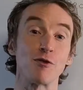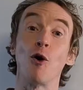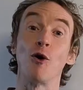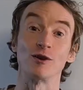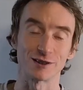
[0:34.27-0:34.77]

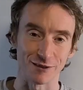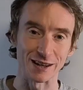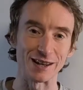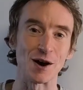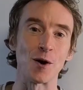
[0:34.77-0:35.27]
thoughts
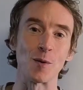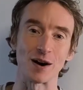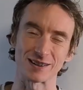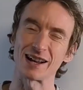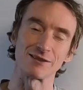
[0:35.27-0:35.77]
video,
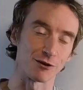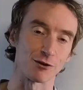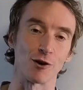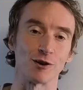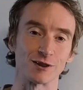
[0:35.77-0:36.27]
a kind of a
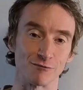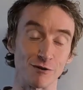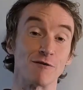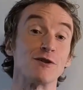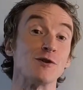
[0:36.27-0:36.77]
thoughts
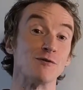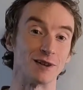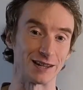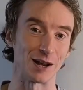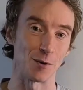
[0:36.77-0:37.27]
and review
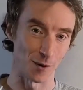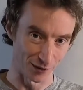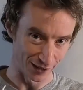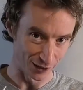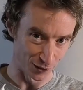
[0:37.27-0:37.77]
video
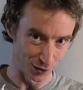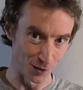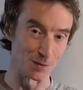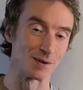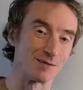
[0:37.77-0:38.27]
on this
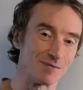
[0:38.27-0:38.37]
shoe.